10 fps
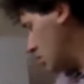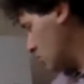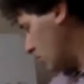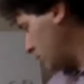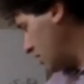
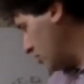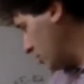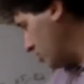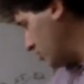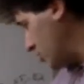
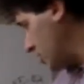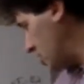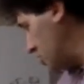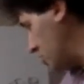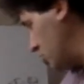the complete
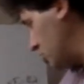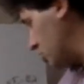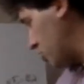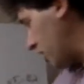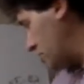contingent
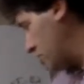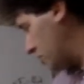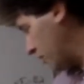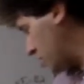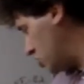strategies
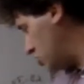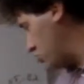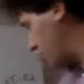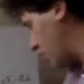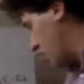of each
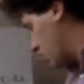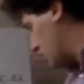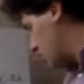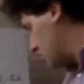player